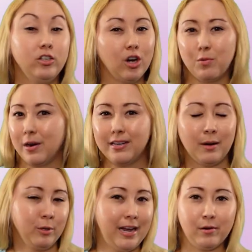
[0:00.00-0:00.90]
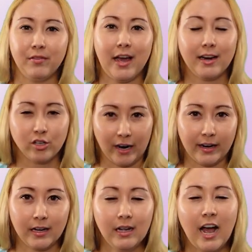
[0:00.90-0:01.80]
I don't want to double down on that in
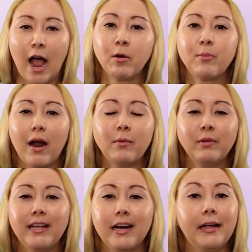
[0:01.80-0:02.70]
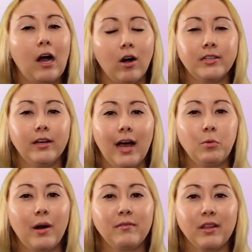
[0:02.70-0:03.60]
China, I would probably get a cocktail at
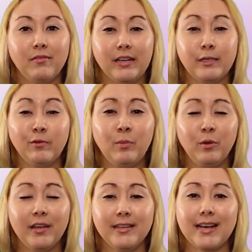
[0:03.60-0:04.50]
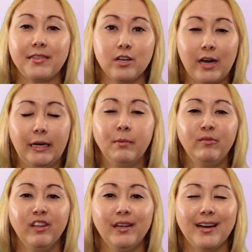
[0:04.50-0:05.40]
whatever the festival booth is at the China
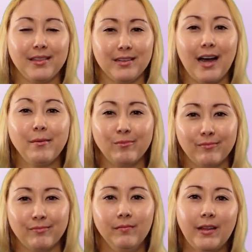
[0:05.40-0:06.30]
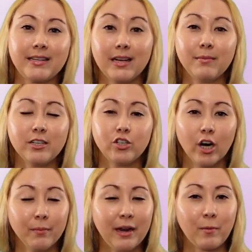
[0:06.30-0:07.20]
Pavilion at the time. Next up is
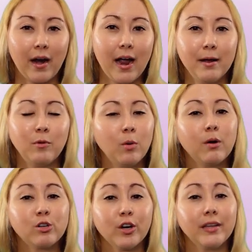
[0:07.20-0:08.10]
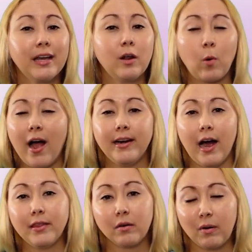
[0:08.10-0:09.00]
Germany, where I am almost surely getting wine
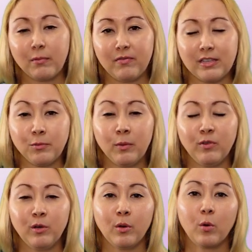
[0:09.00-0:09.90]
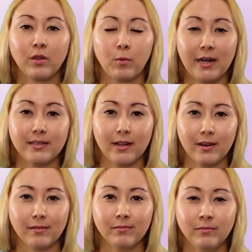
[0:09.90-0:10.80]
either from the festival booth or the wine
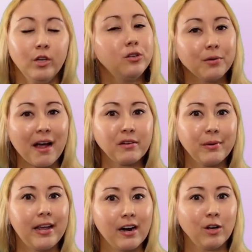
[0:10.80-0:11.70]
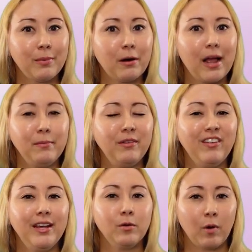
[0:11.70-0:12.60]
cellar. You do have to be careful about
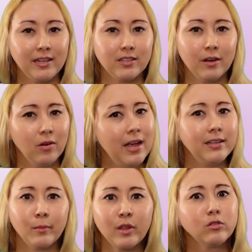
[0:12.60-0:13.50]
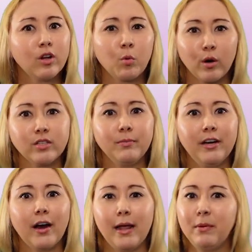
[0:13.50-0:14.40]
ABV in wines, though. Some of those
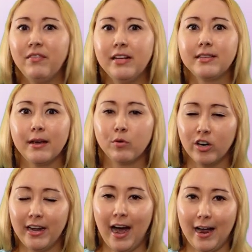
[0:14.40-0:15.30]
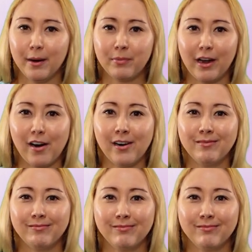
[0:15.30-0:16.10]
Gewurztraminer ABVs get pretty high up there.